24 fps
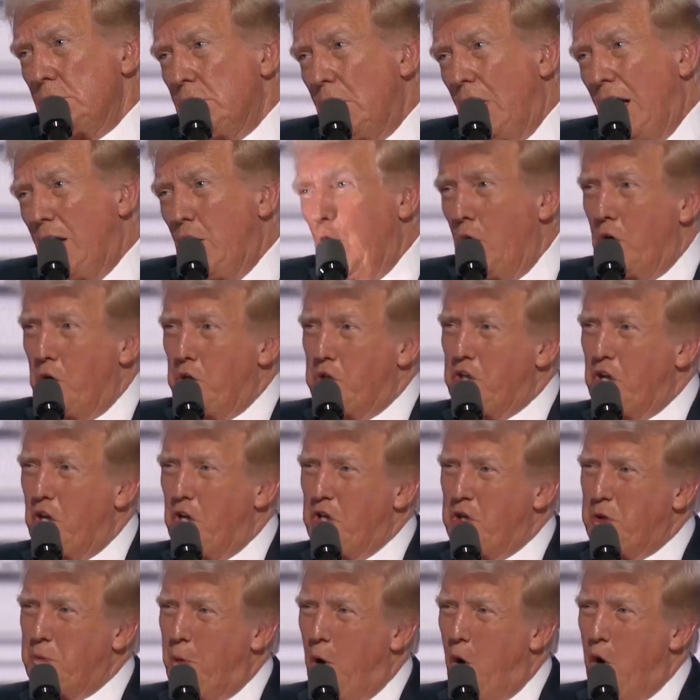I also
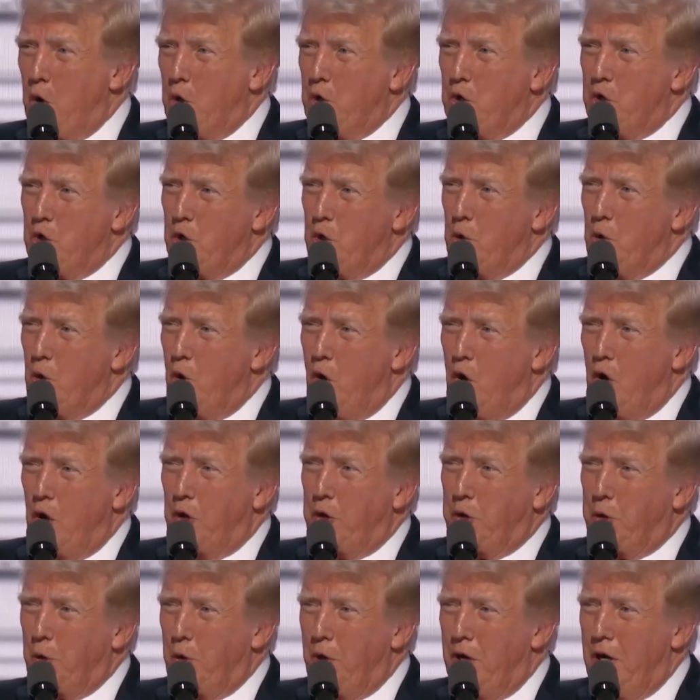spoke to all
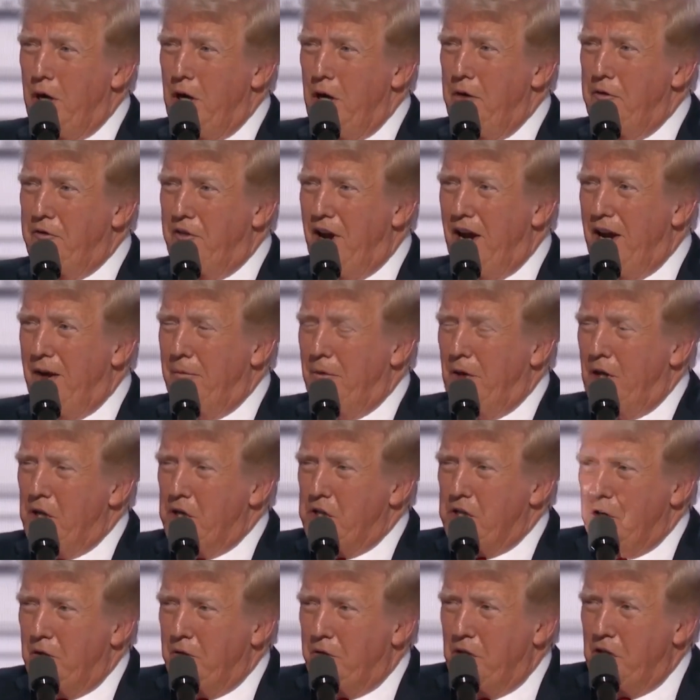three
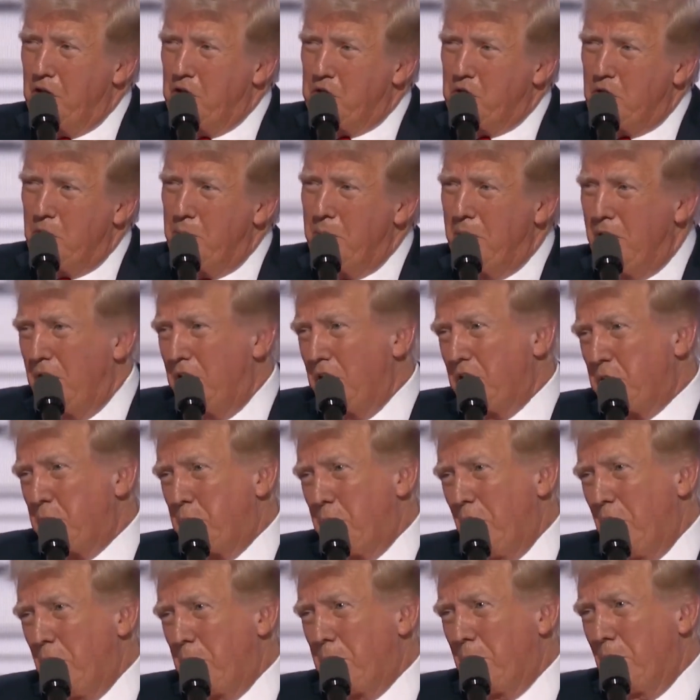families of these tremendous
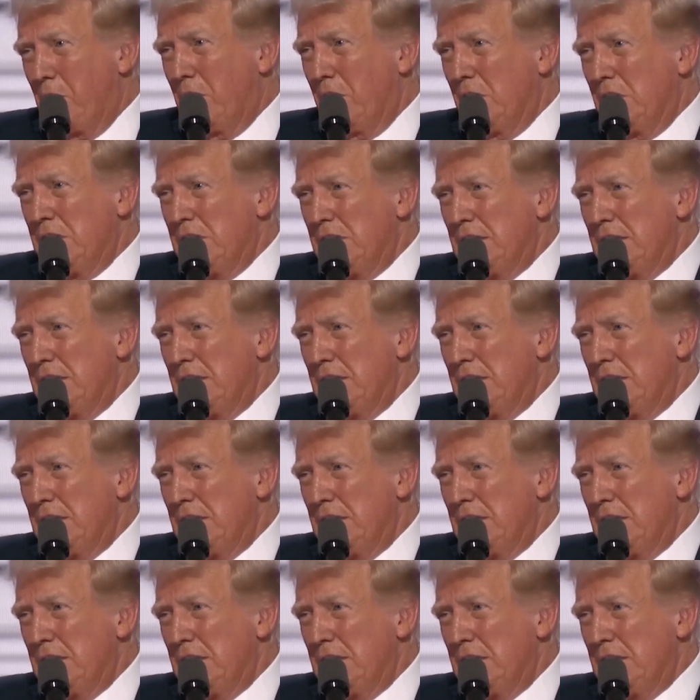people.